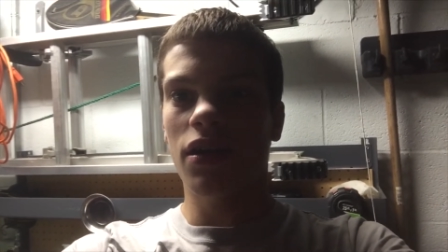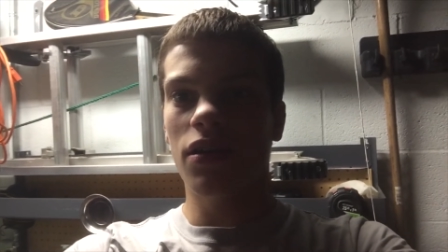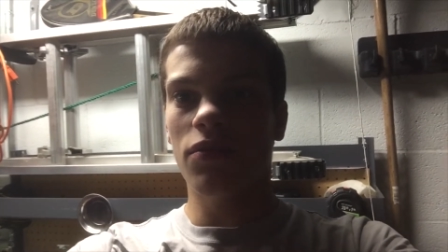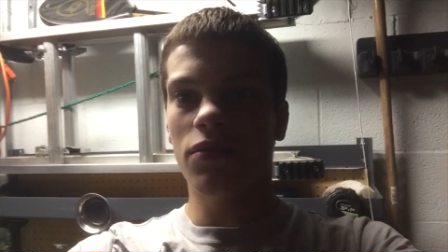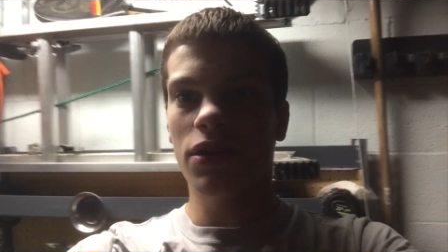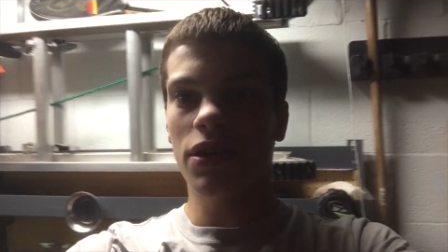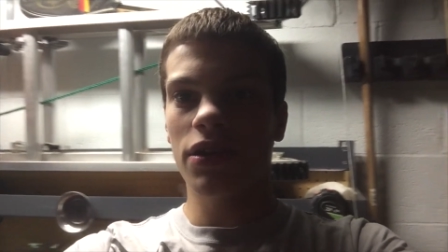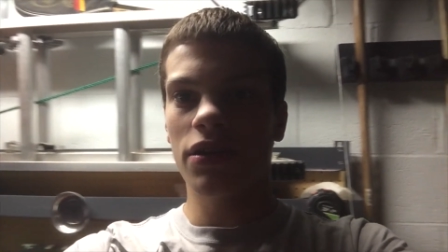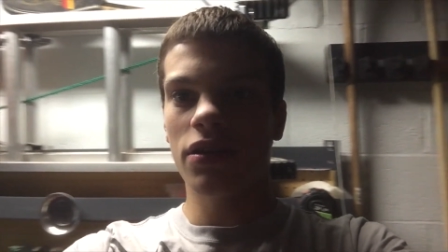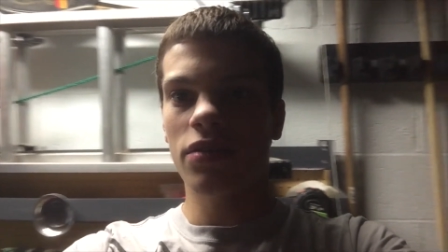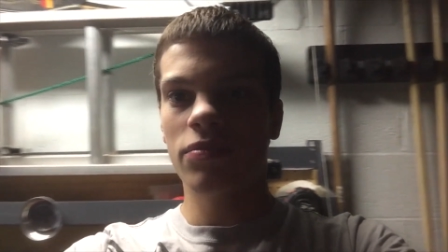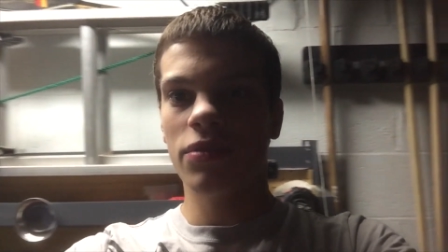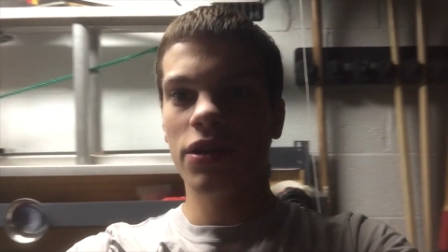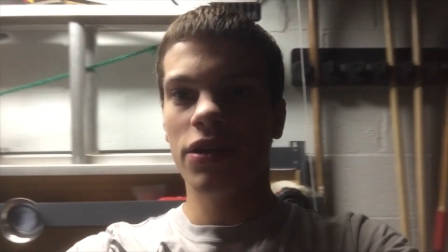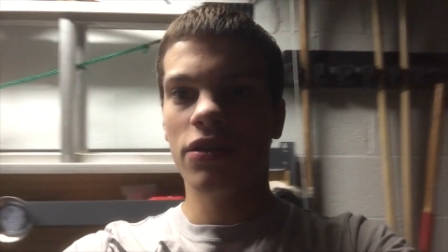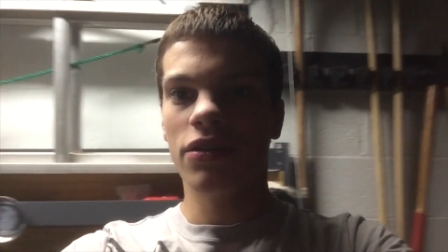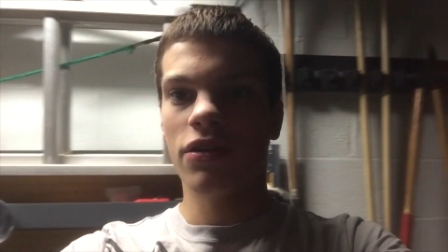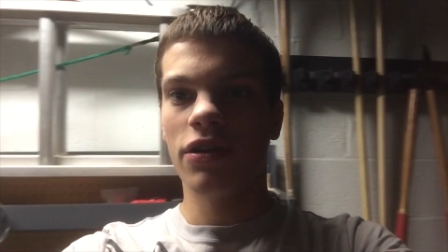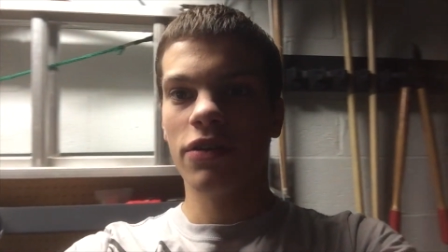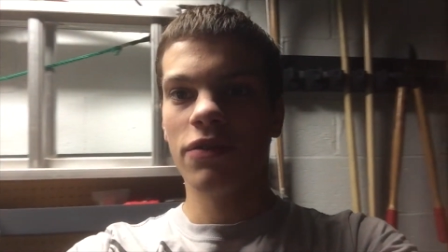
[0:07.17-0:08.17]
We're going to be
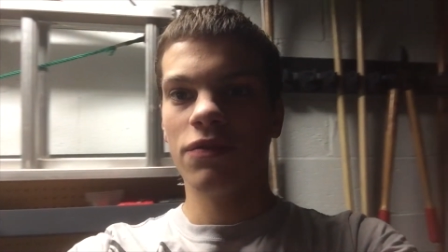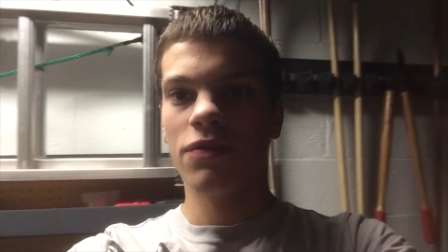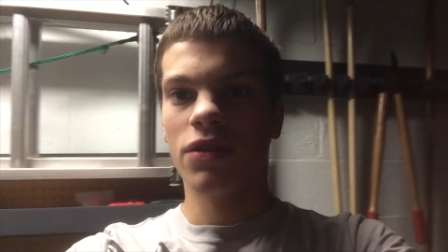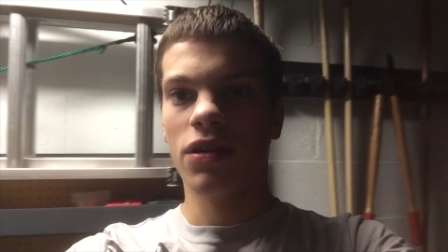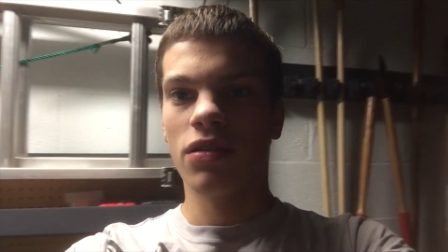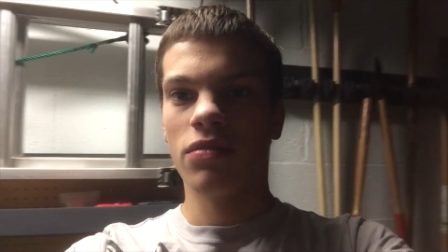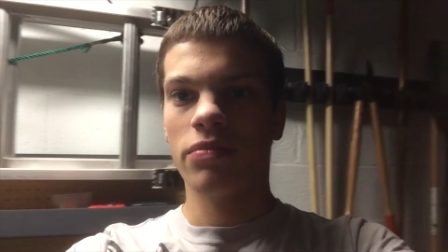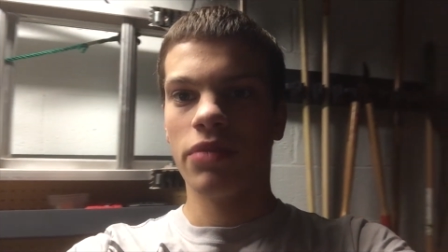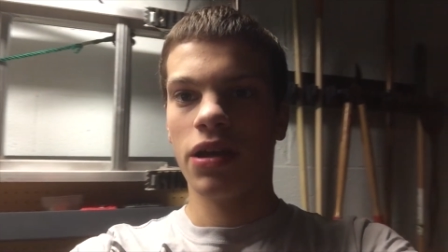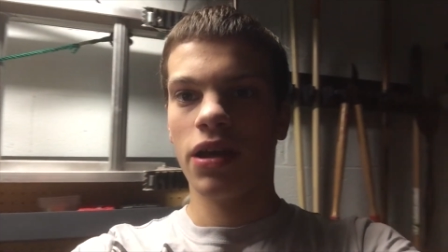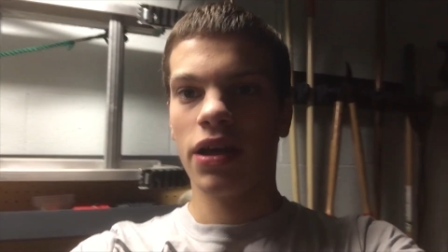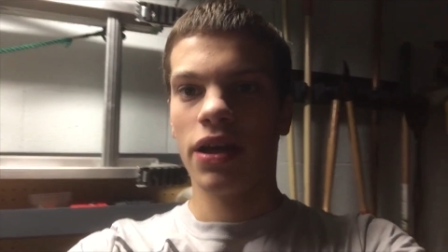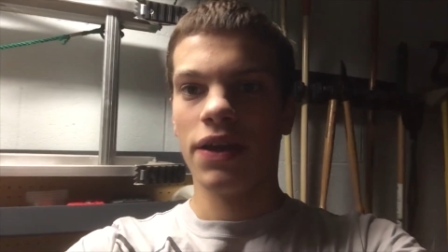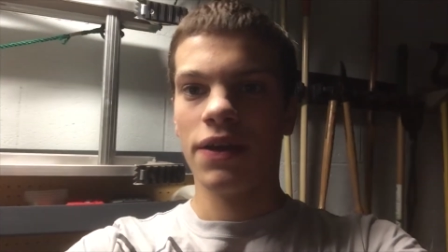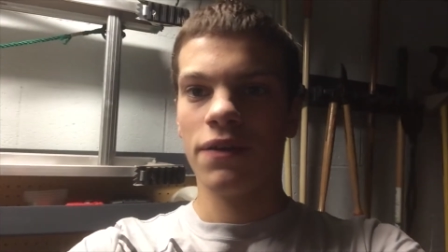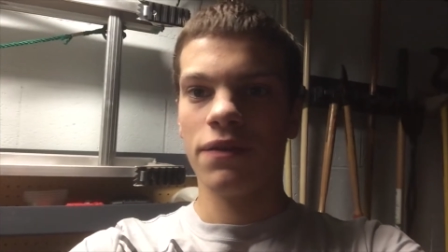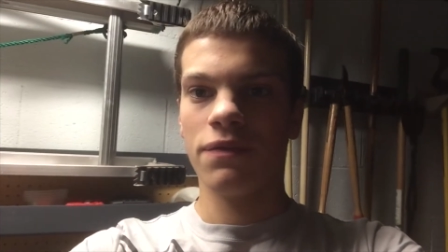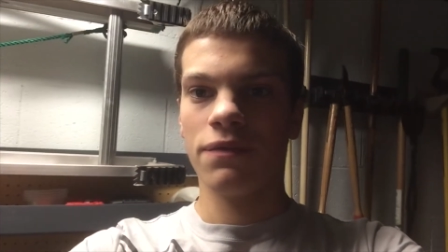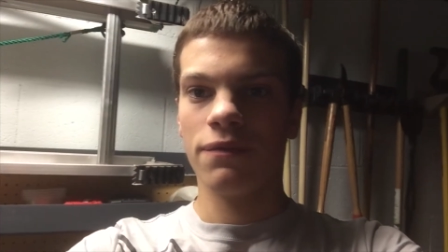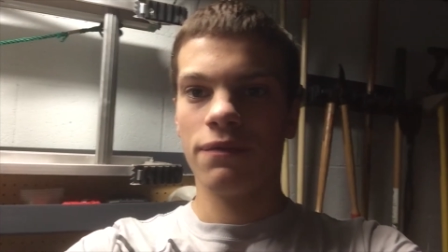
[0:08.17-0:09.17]
going from
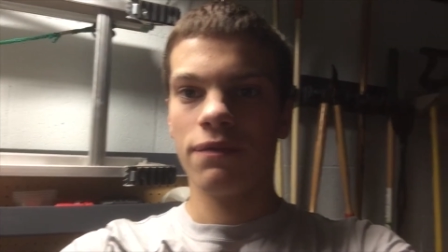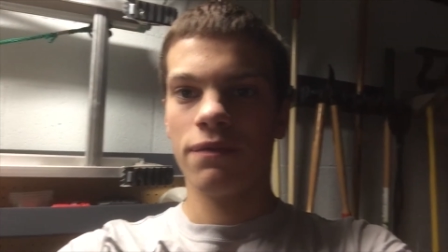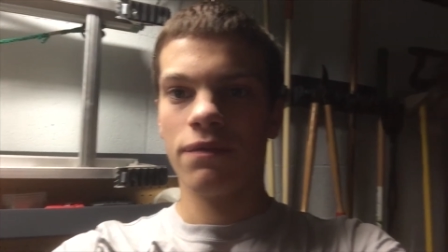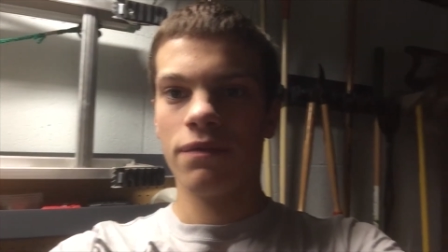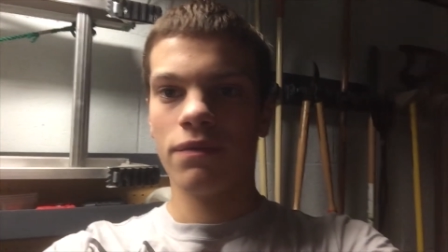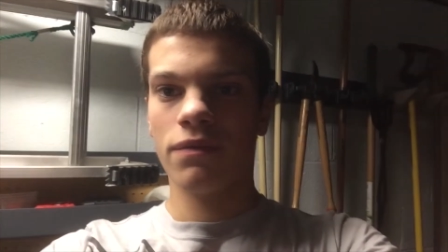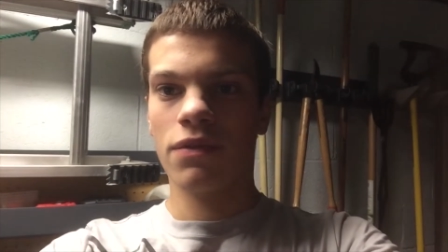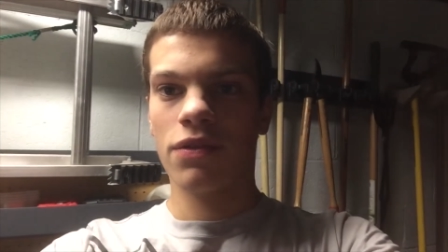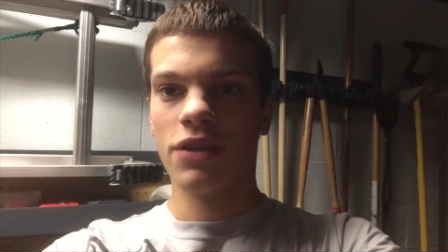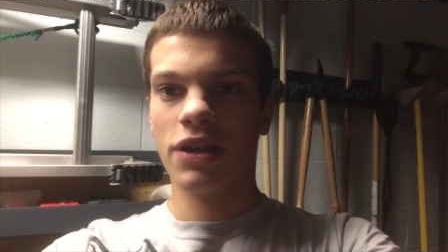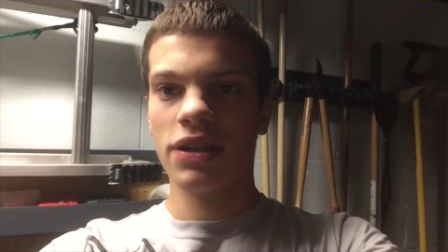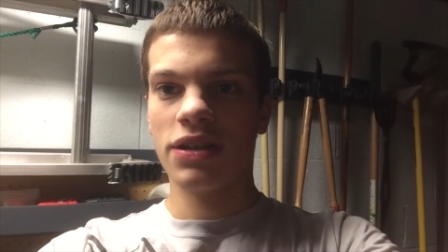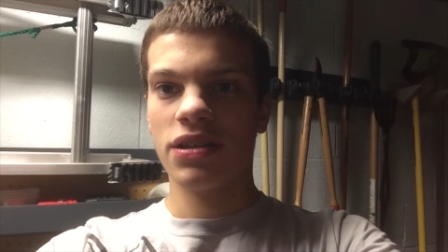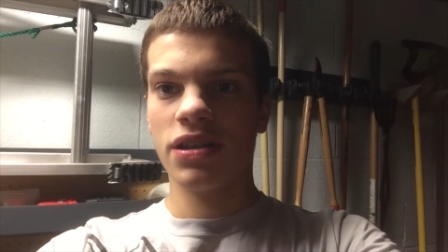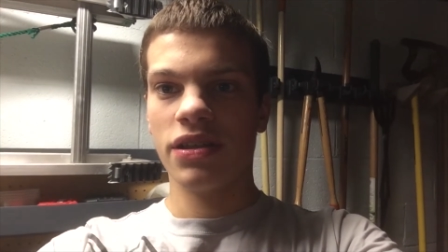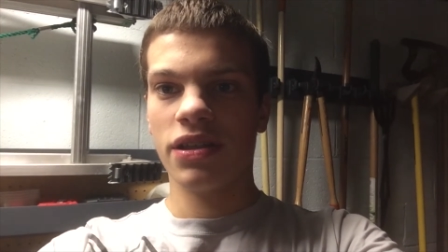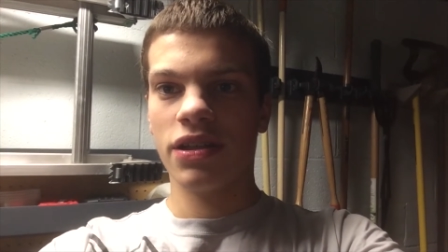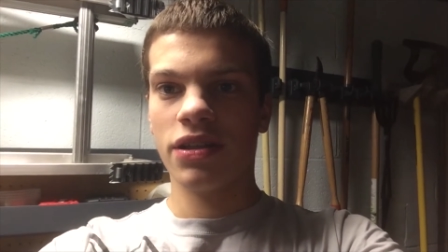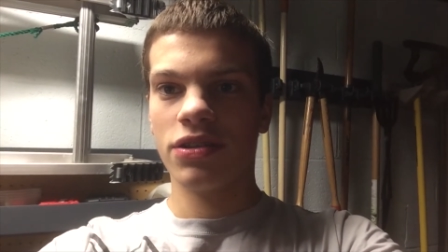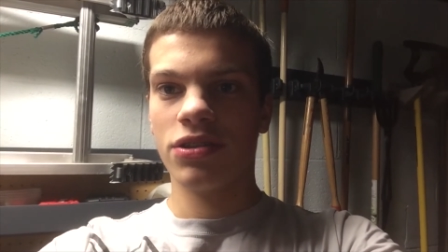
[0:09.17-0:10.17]
a
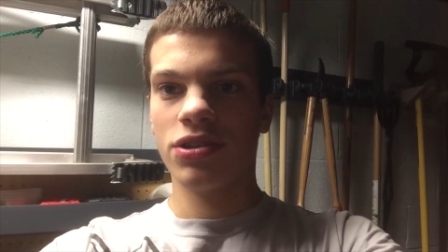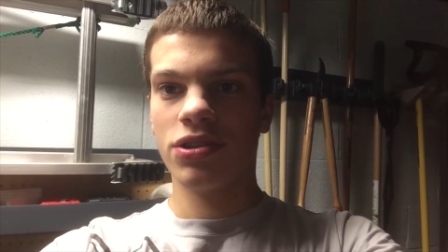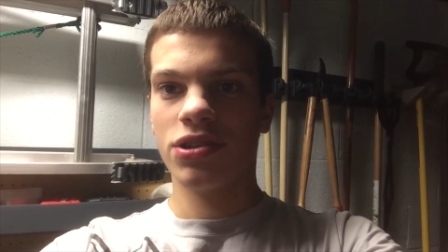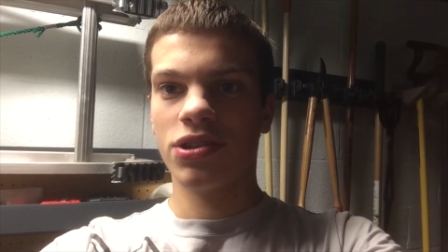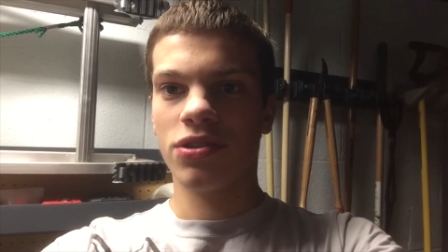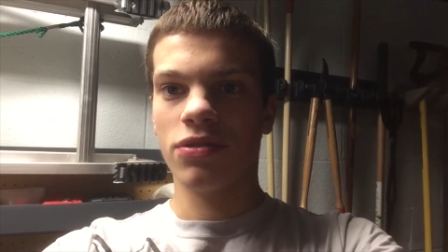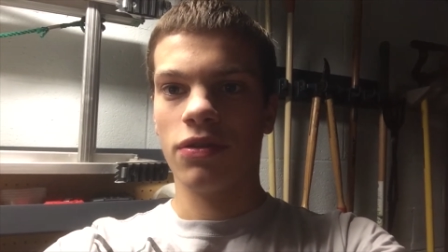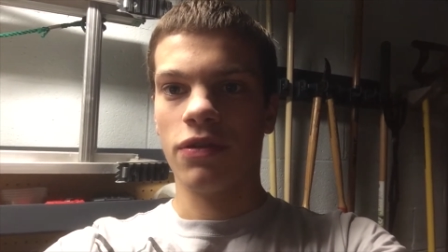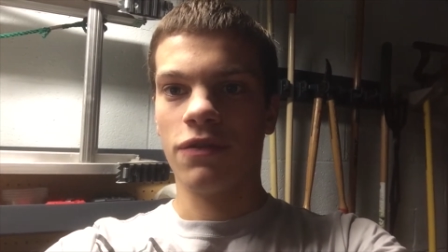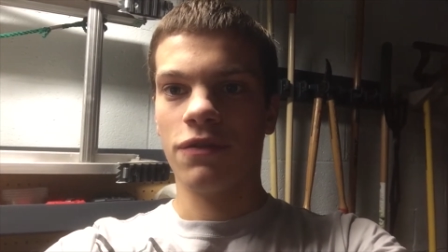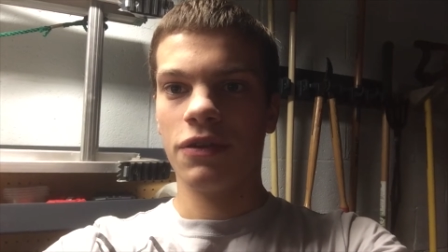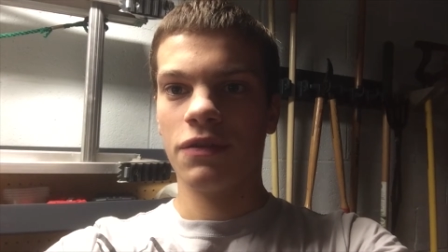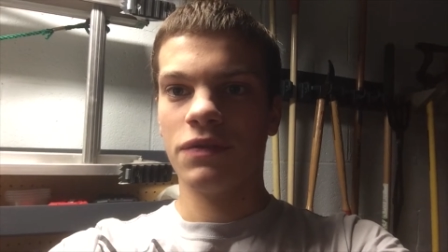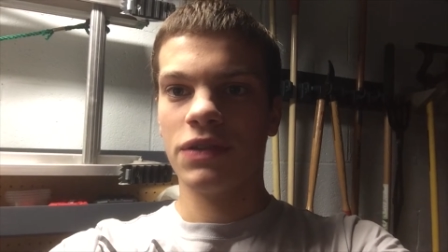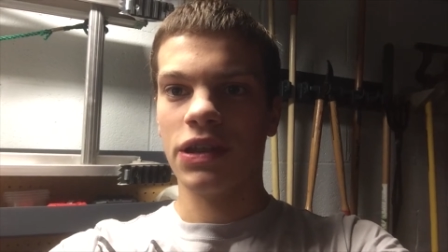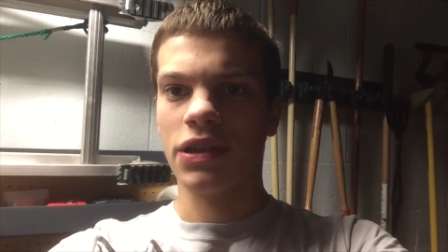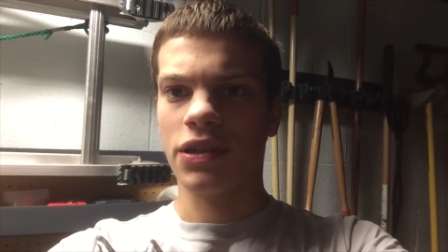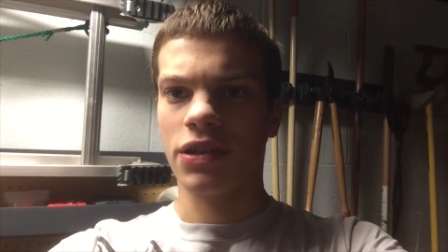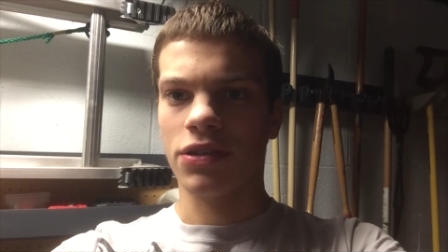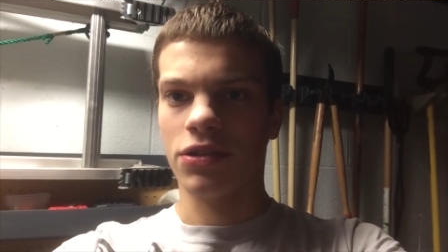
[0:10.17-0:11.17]
13 inch to a
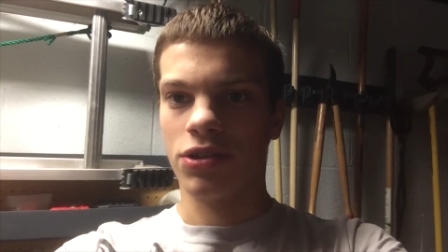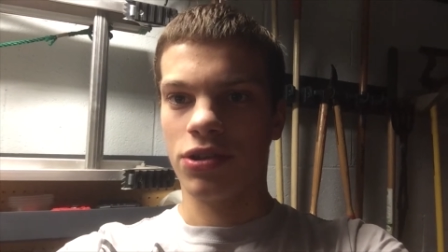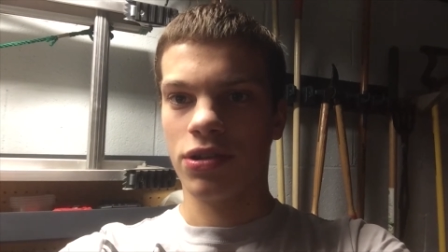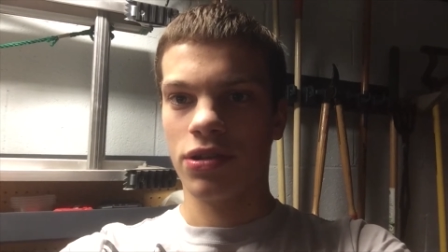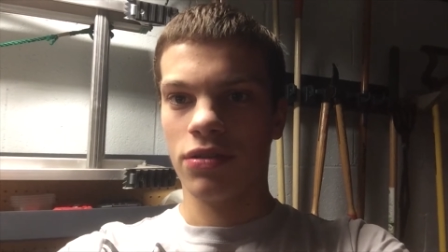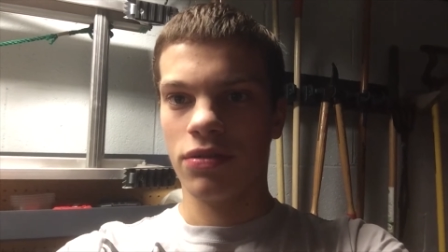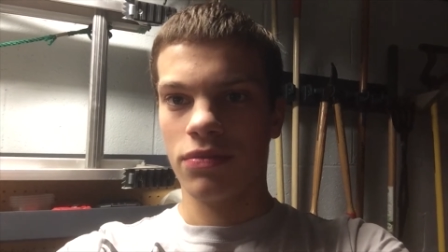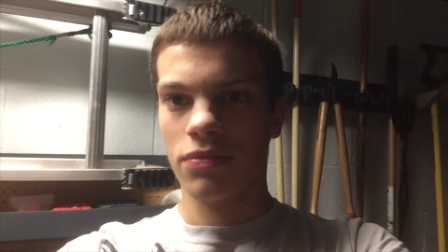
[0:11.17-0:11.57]
15 inch.